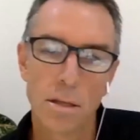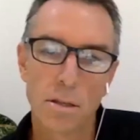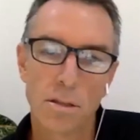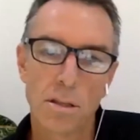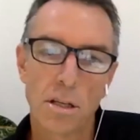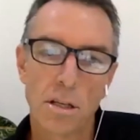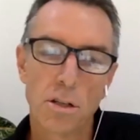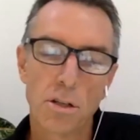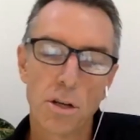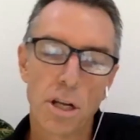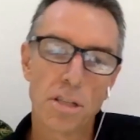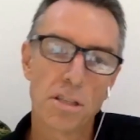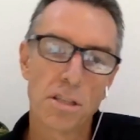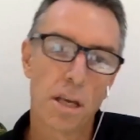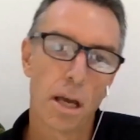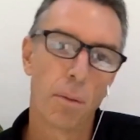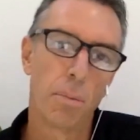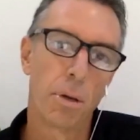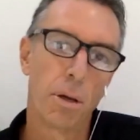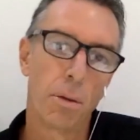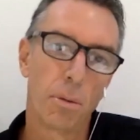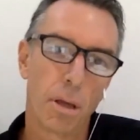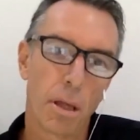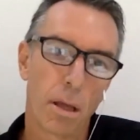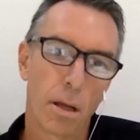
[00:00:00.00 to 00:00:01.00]
it's interesting. I
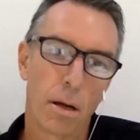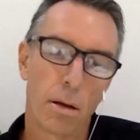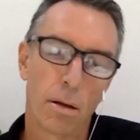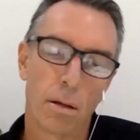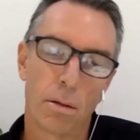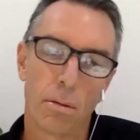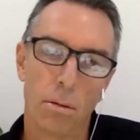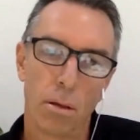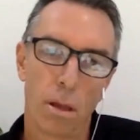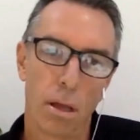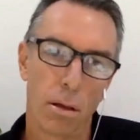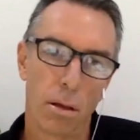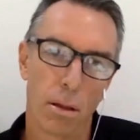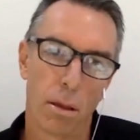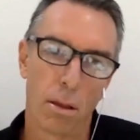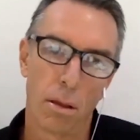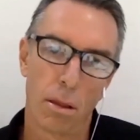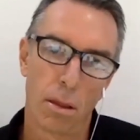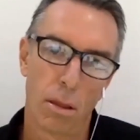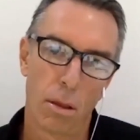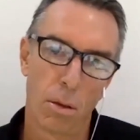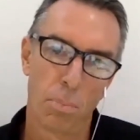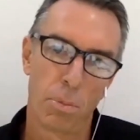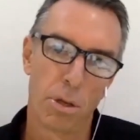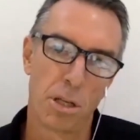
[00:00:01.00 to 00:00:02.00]
mean,
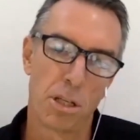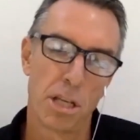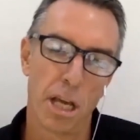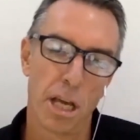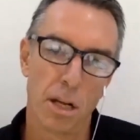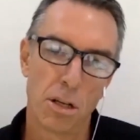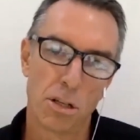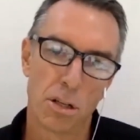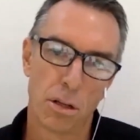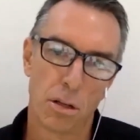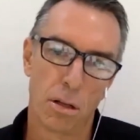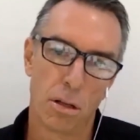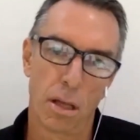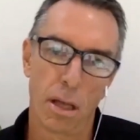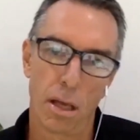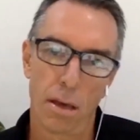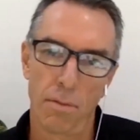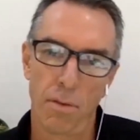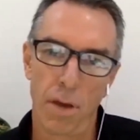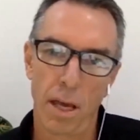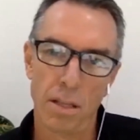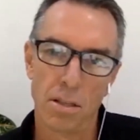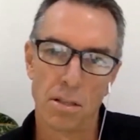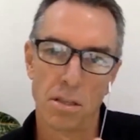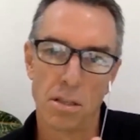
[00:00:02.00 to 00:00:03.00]
the potential
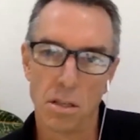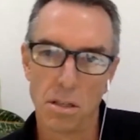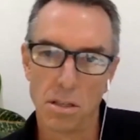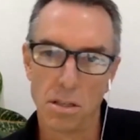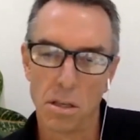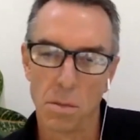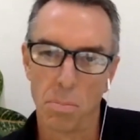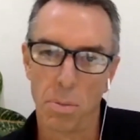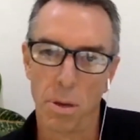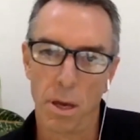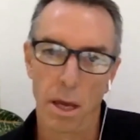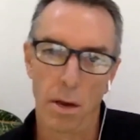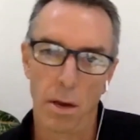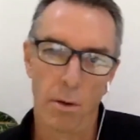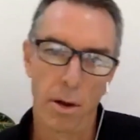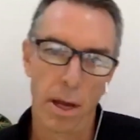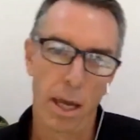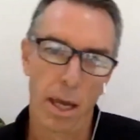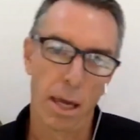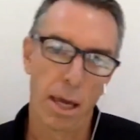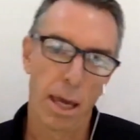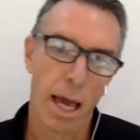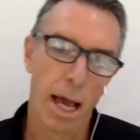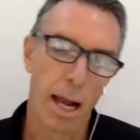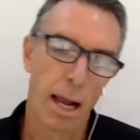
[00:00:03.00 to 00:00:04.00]
events
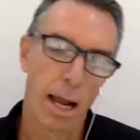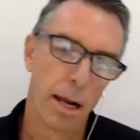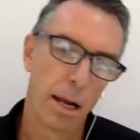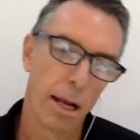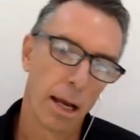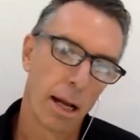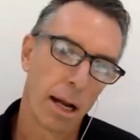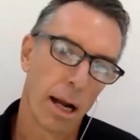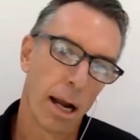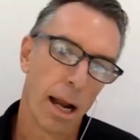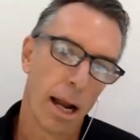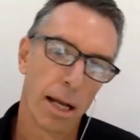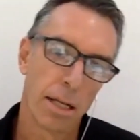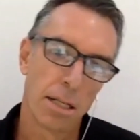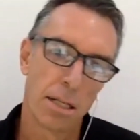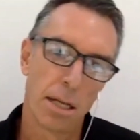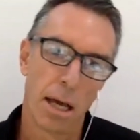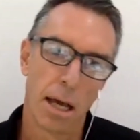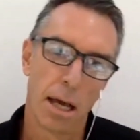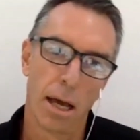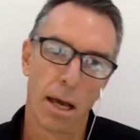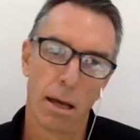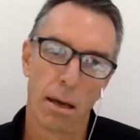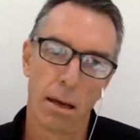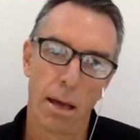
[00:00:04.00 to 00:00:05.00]
disappearing, calendar
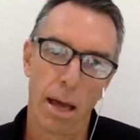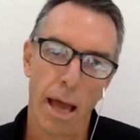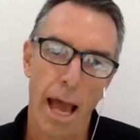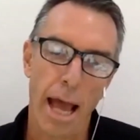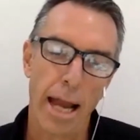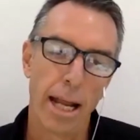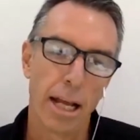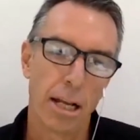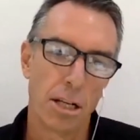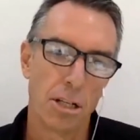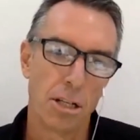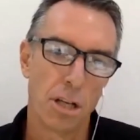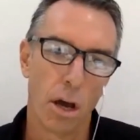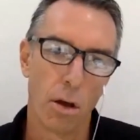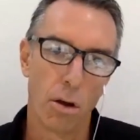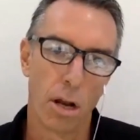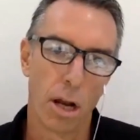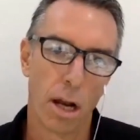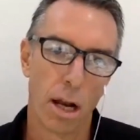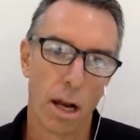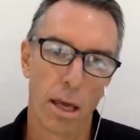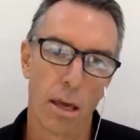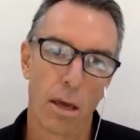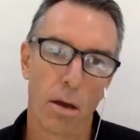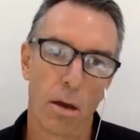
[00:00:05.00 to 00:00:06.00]
clutter.
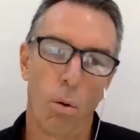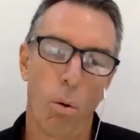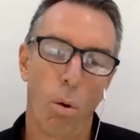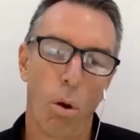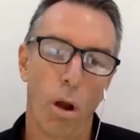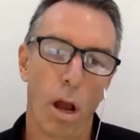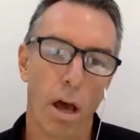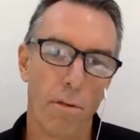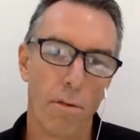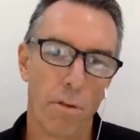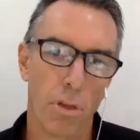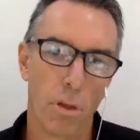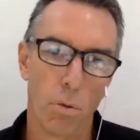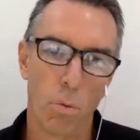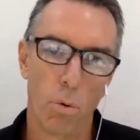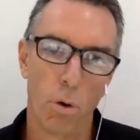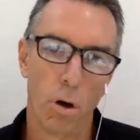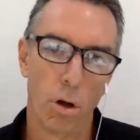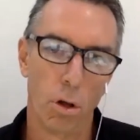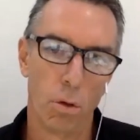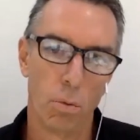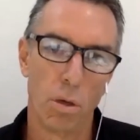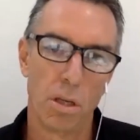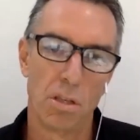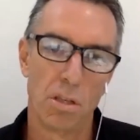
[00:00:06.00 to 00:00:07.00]
Anecdotally, all over the
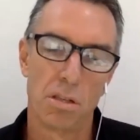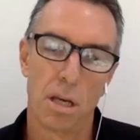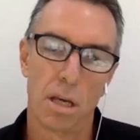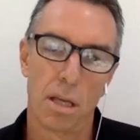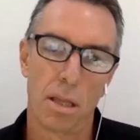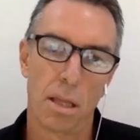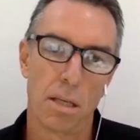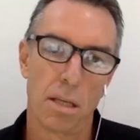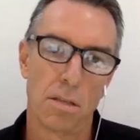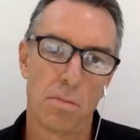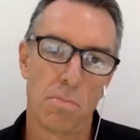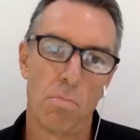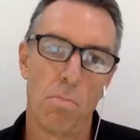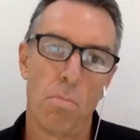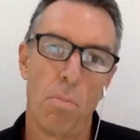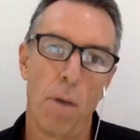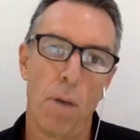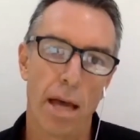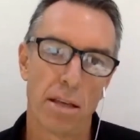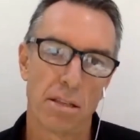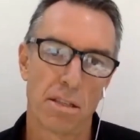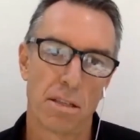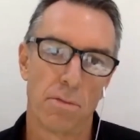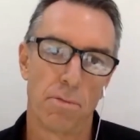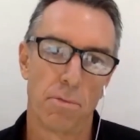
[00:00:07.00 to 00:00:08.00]
world, we're seeing this
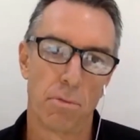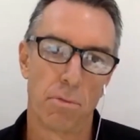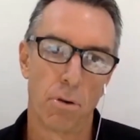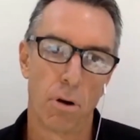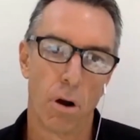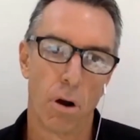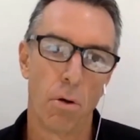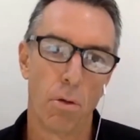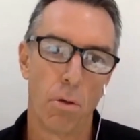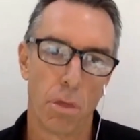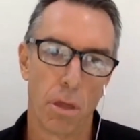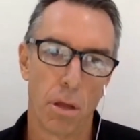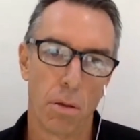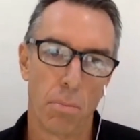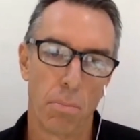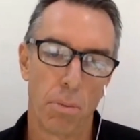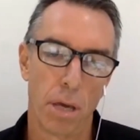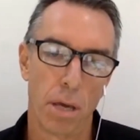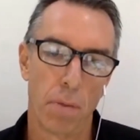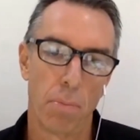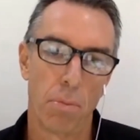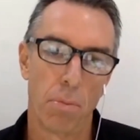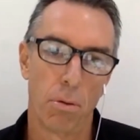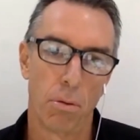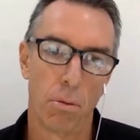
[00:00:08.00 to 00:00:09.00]
massive growth in
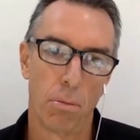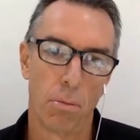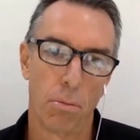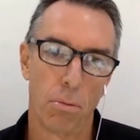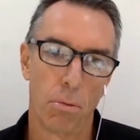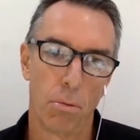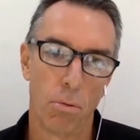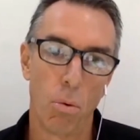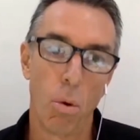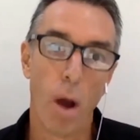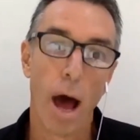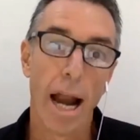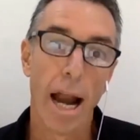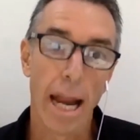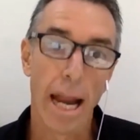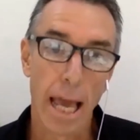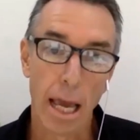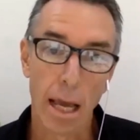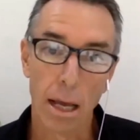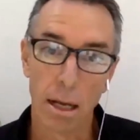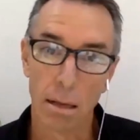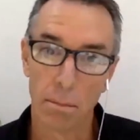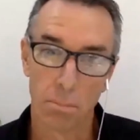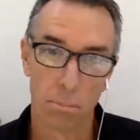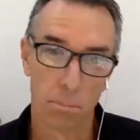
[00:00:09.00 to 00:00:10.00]
people
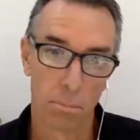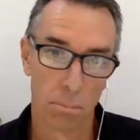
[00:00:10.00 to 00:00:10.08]
running.